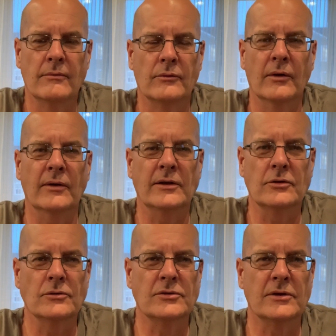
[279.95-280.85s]
really
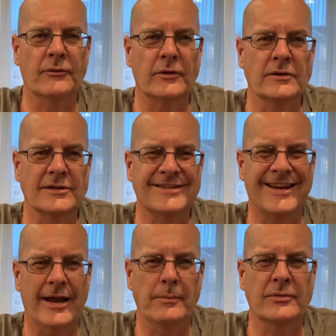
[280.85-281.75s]
2 different
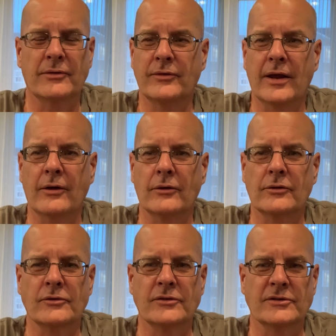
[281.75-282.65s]
types of
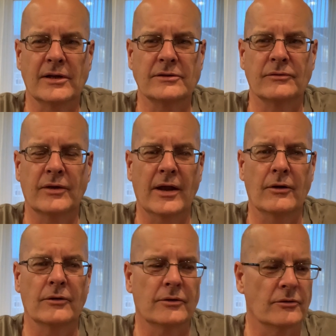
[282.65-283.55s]
characters and sets of
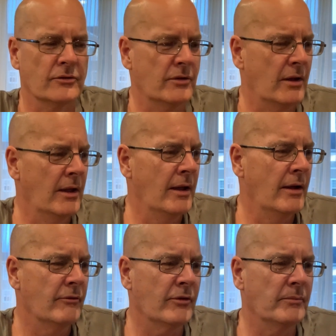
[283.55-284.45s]
characters
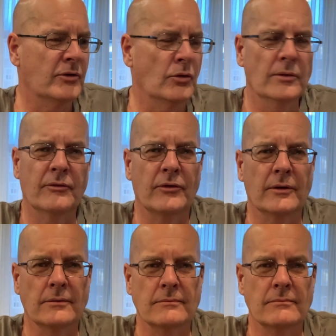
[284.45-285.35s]
from 2
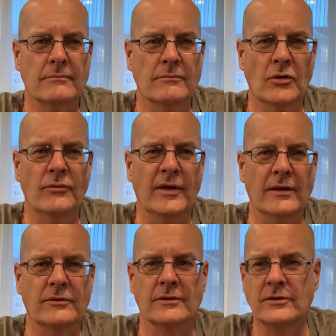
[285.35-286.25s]
different
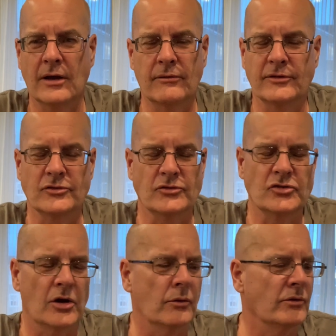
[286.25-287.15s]
movies and television
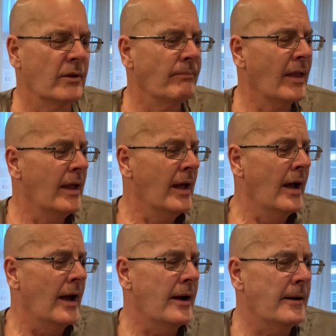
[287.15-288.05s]
shows.
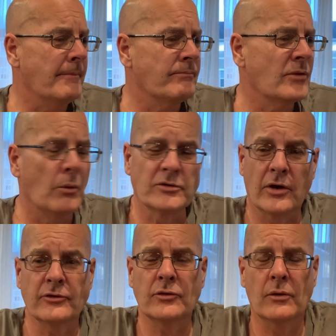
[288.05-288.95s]
There was
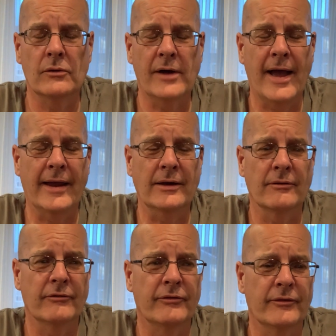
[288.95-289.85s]
also a line
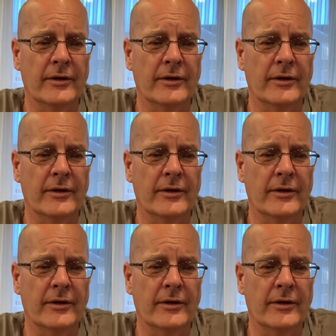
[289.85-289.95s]
of